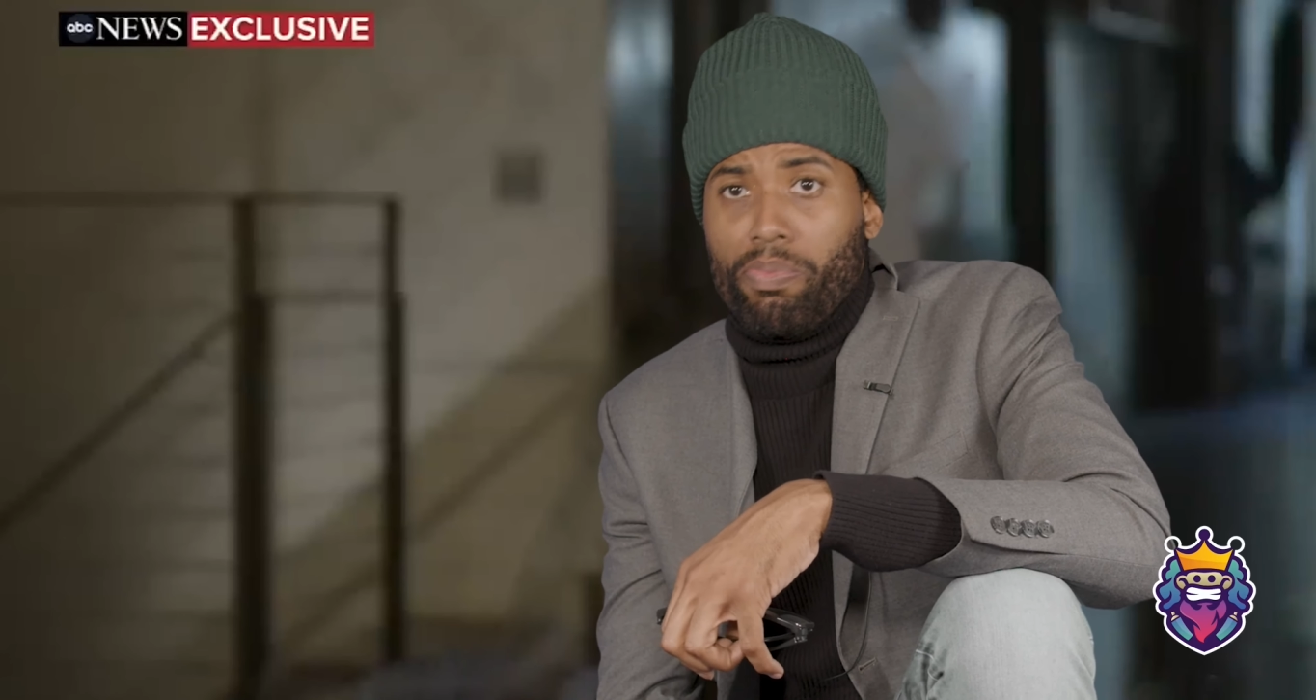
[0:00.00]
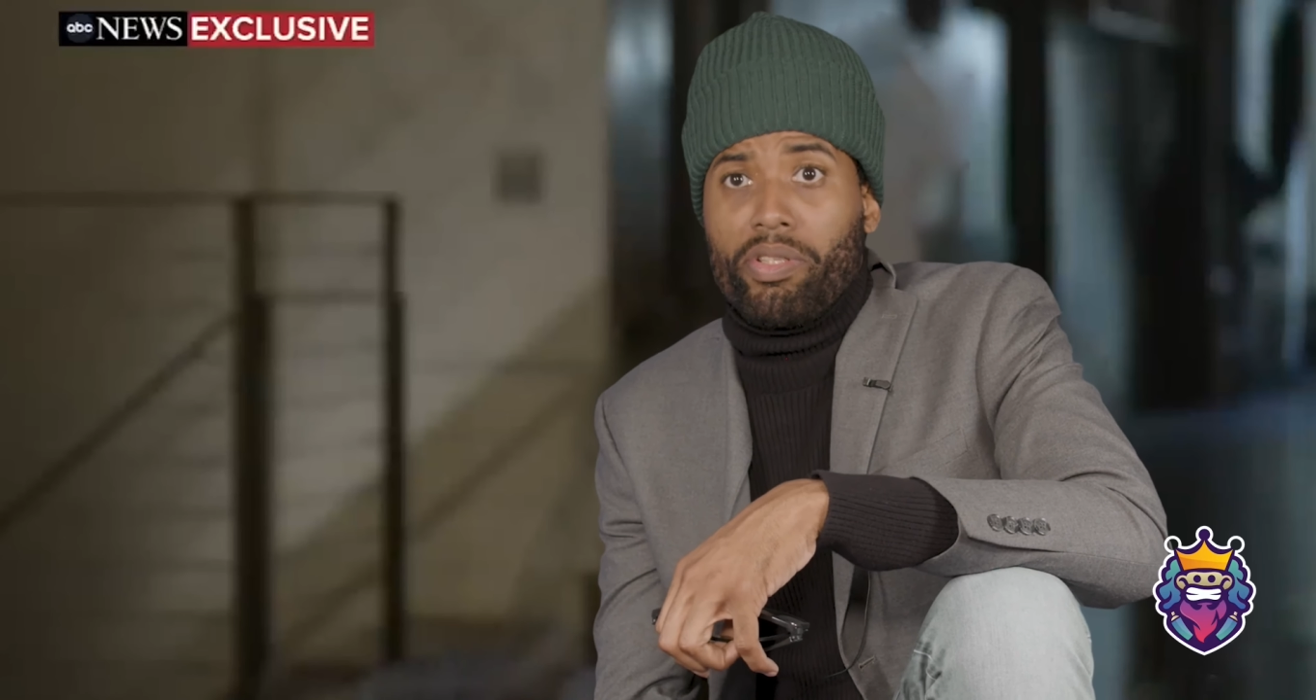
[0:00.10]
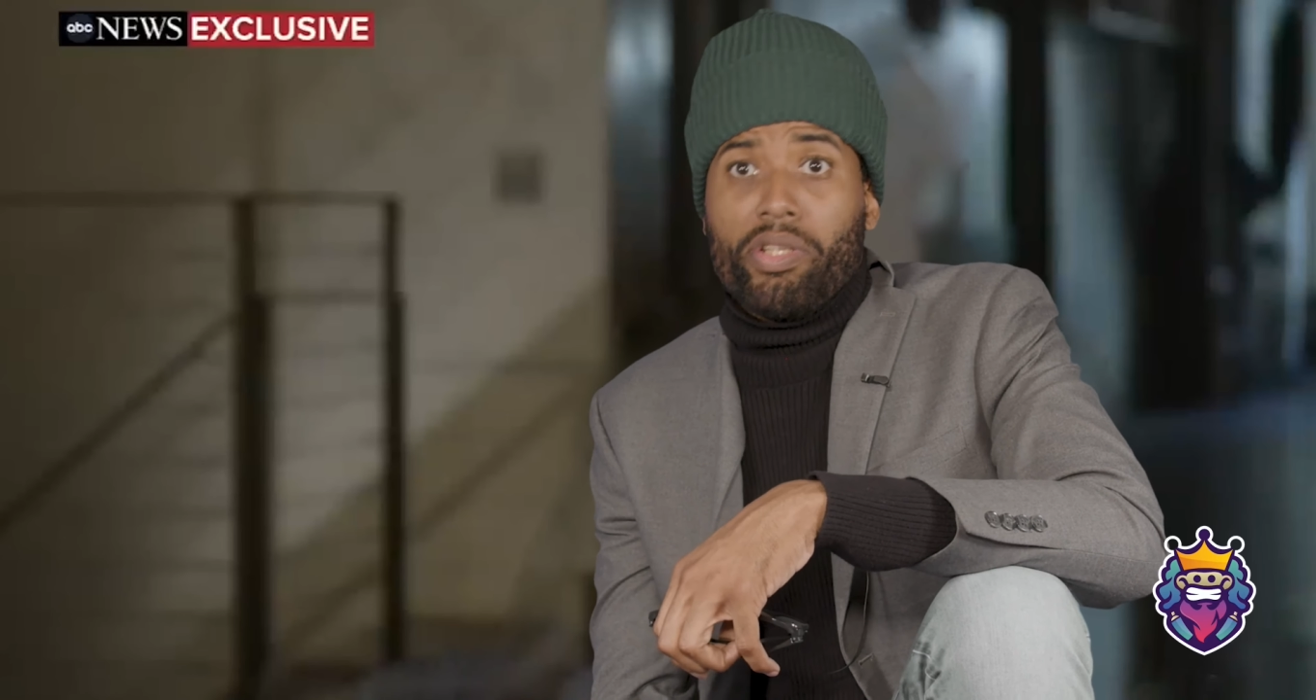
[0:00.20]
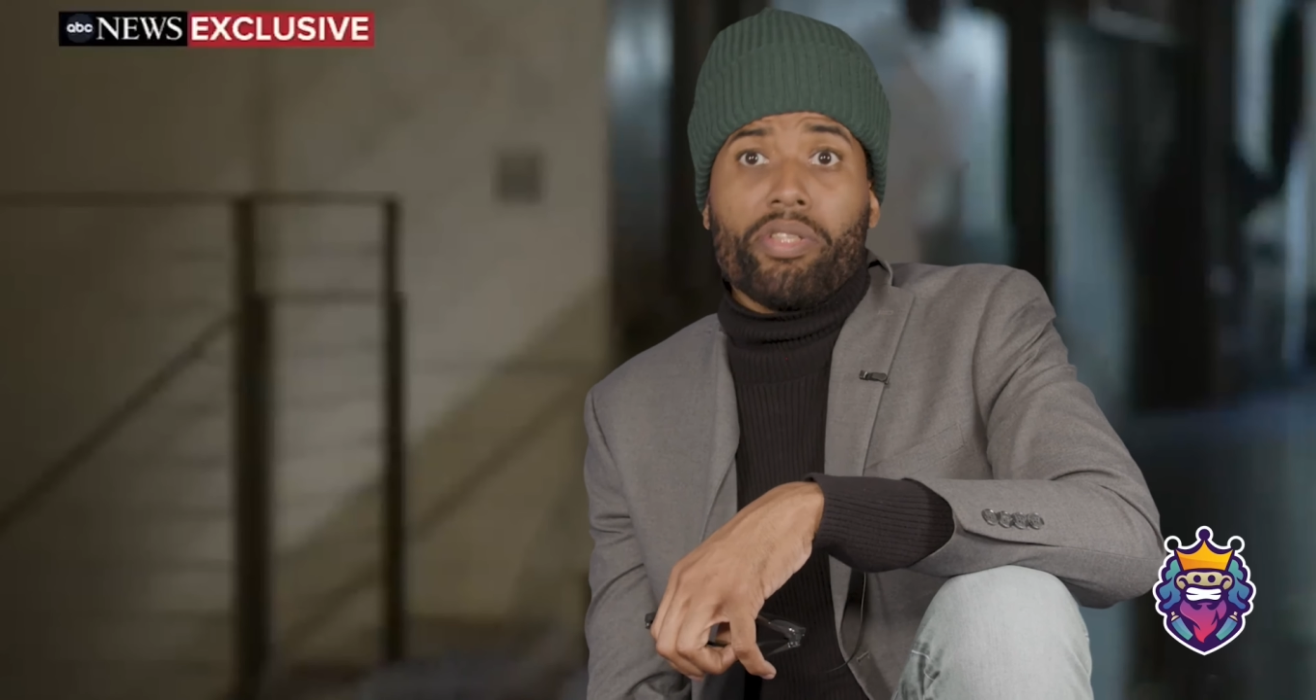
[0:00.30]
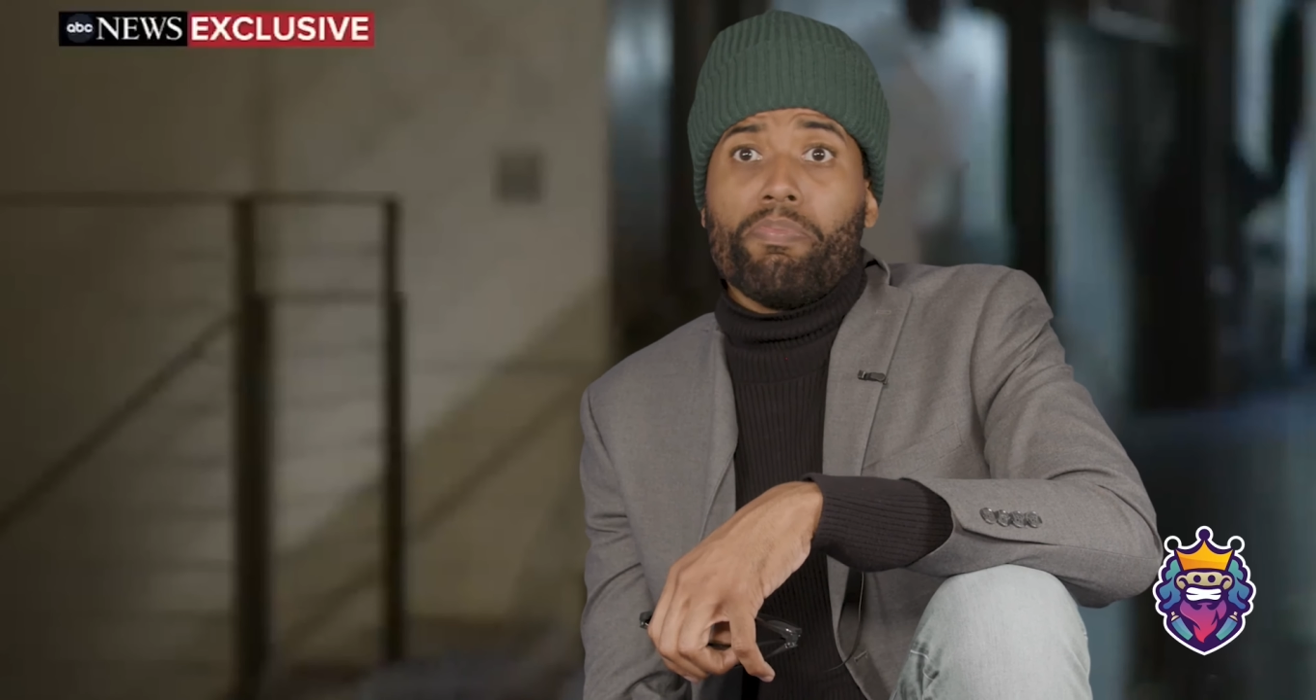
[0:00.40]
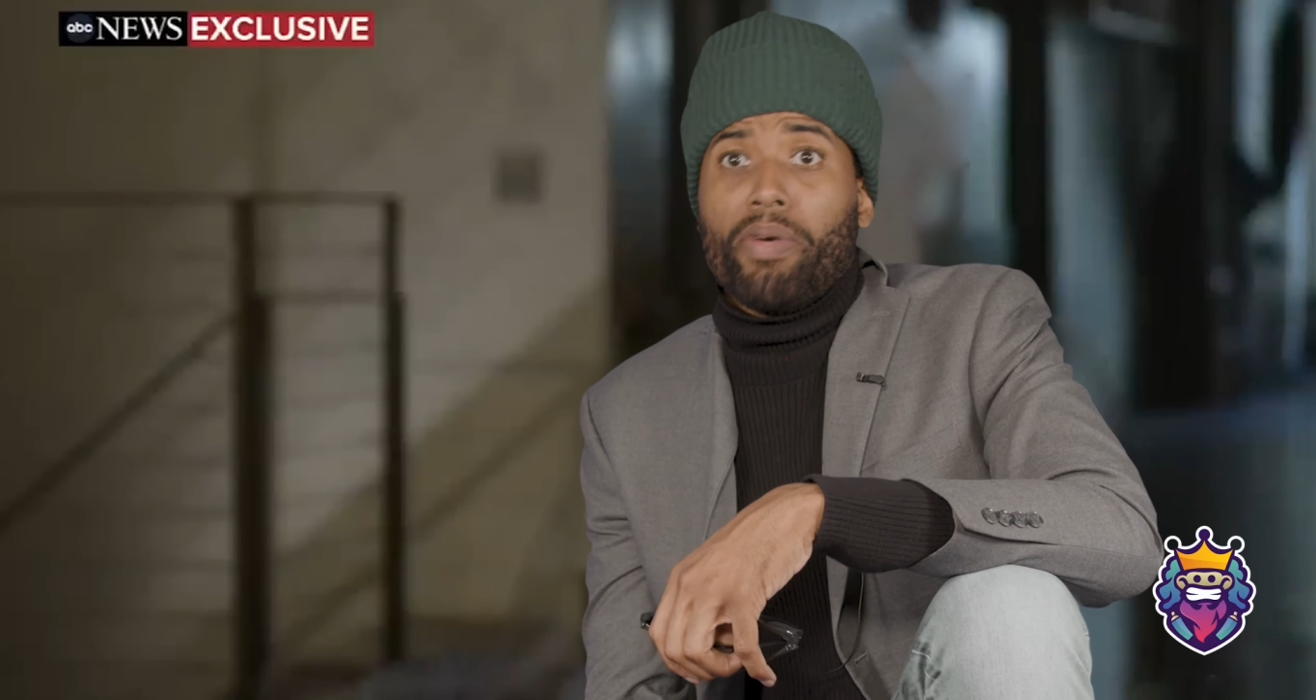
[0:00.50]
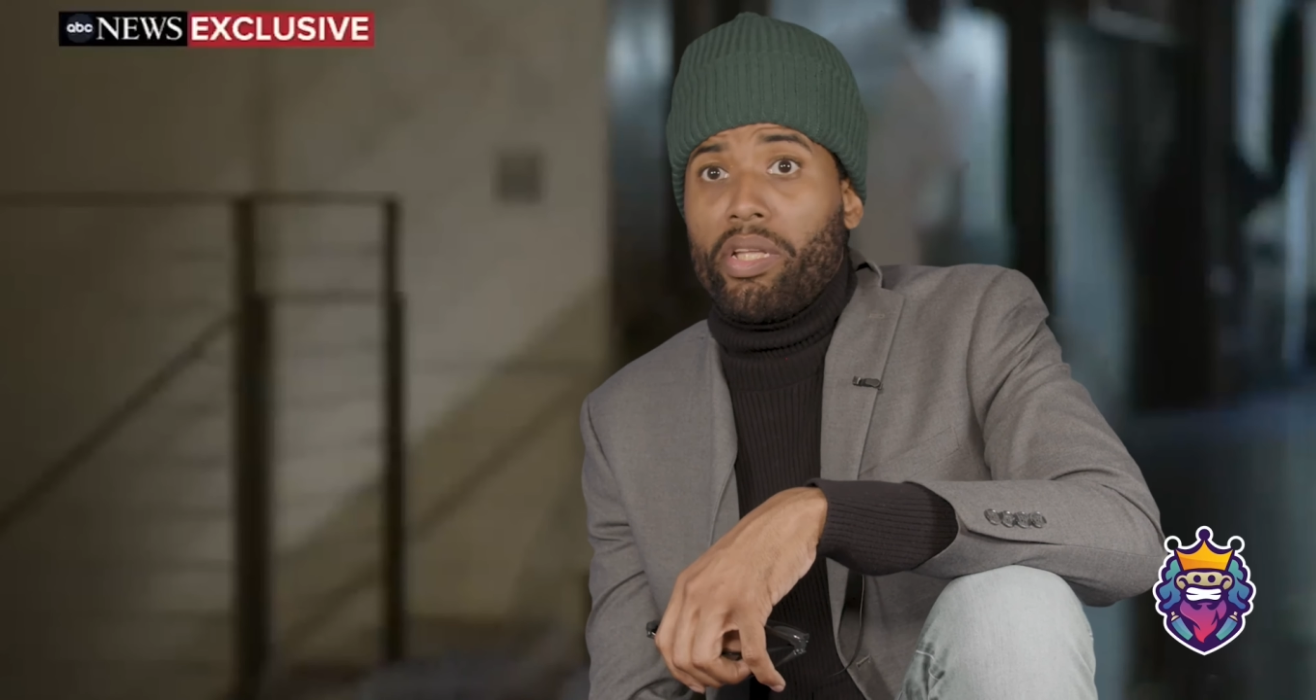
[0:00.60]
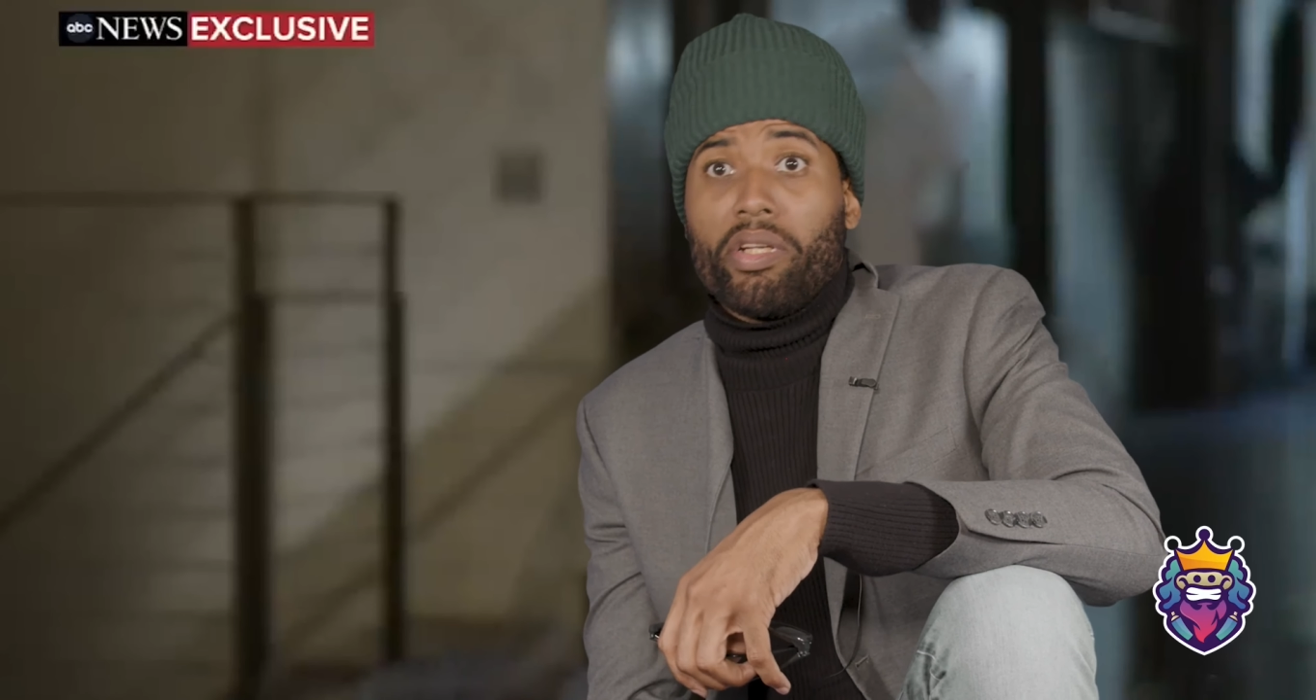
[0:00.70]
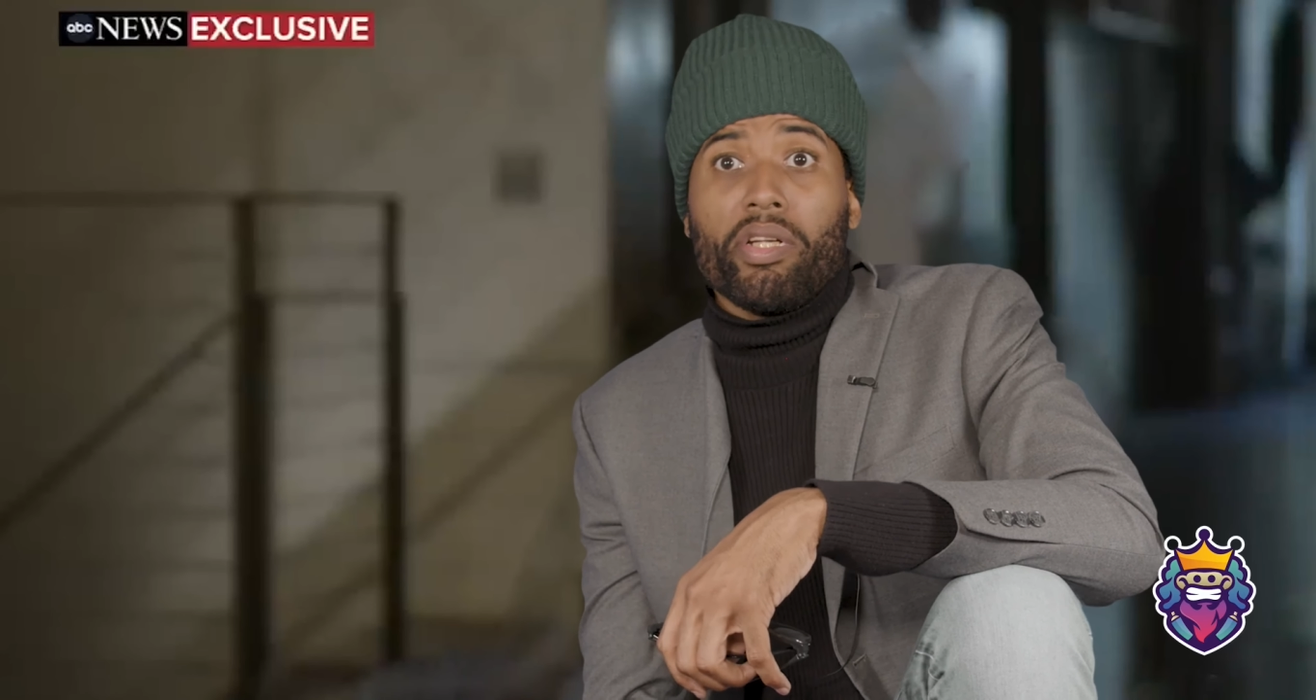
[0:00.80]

participated